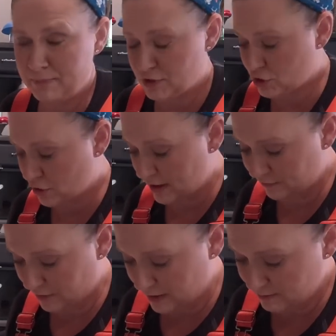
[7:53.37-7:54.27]
straight
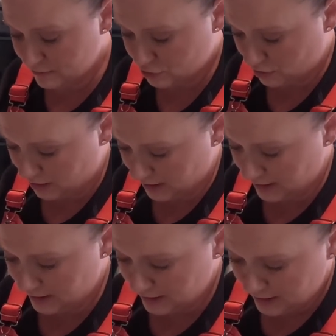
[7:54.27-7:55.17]
from
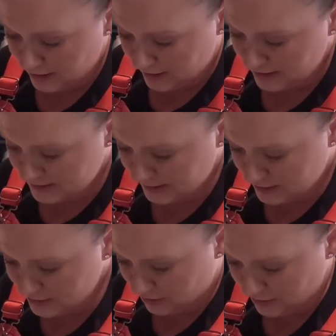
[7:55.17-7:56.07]
dry, is I
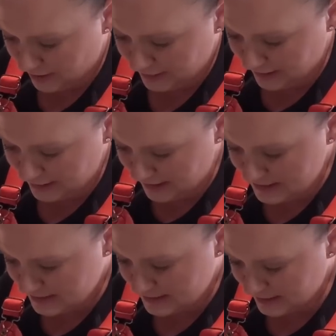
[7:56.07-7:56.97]
think they
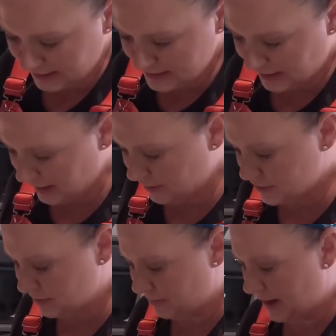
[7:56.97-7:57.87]
stick together
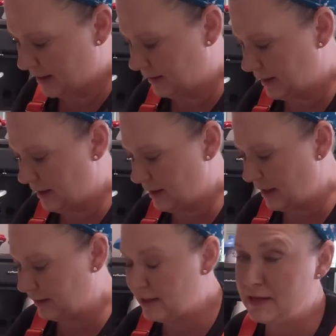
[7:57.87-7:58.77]
so badly.
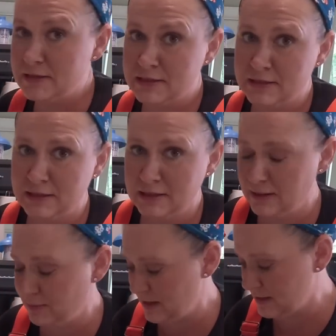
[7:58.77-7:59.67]
At least
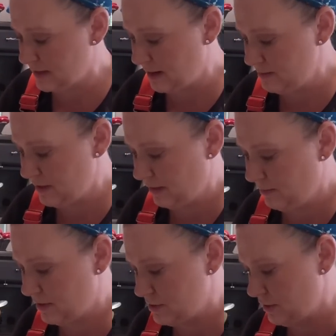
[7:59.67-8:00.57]
the beans I'm dealing with do.